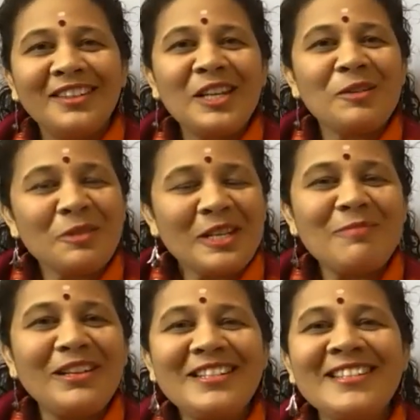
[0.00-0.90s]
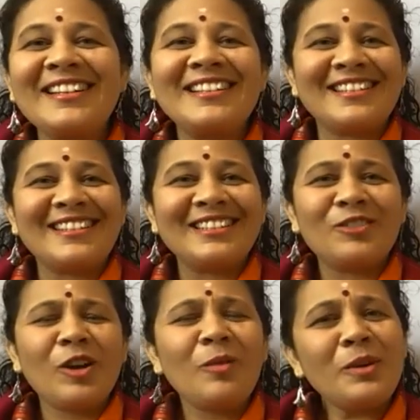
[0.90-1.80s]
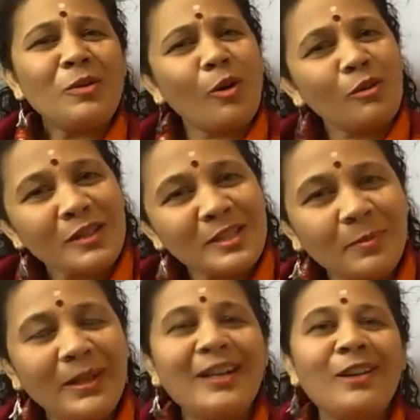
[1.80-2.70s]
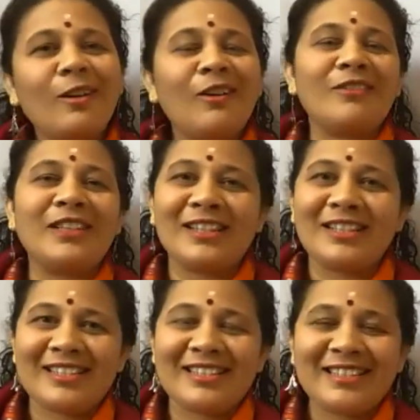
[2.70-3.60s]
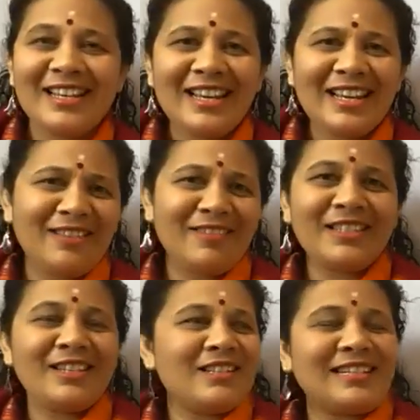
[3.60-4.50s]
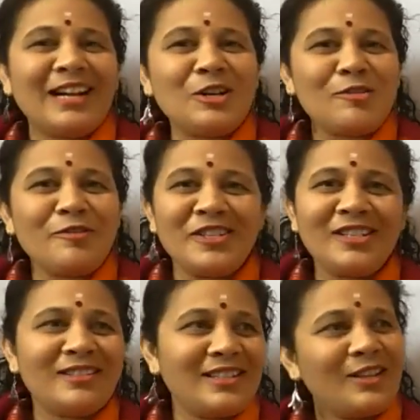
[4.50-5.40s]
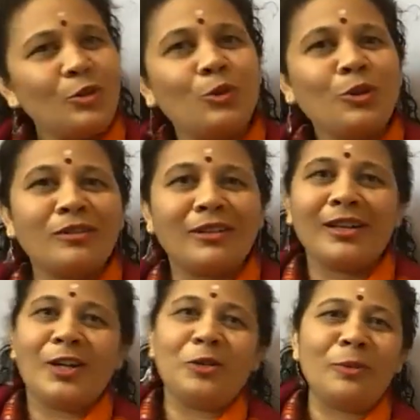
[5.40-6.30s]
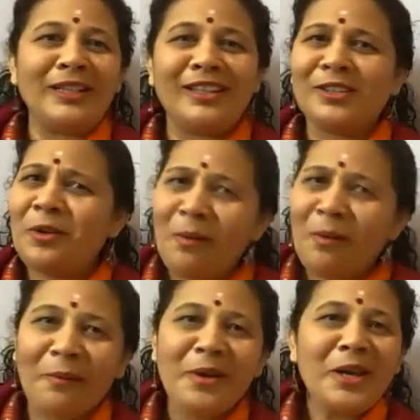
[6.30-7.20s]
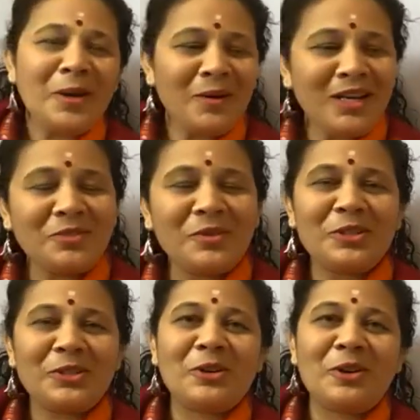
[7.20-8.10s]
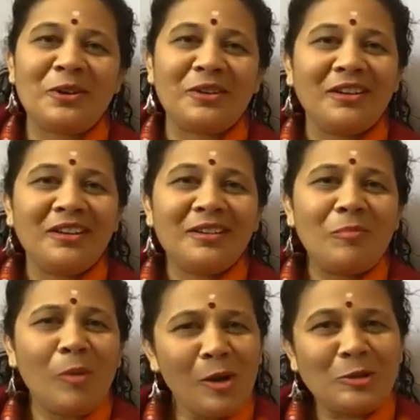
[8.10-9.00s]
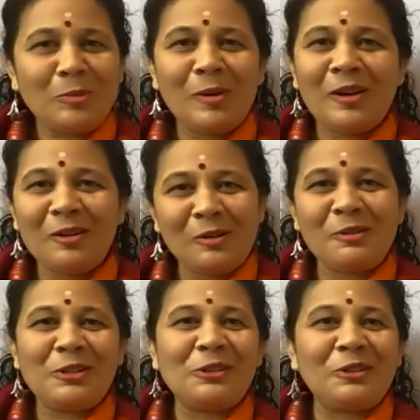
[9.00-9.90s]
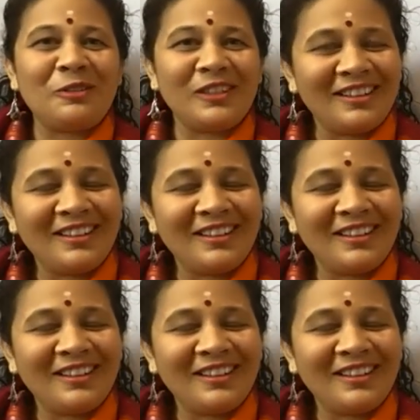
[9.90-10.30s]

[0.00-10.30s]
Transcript: He would keep the interest. Swami always played along with us. He was never standoffish. It's like, you do your thing, I do my thing. No, he would ask for the score, ball to ball, over to over.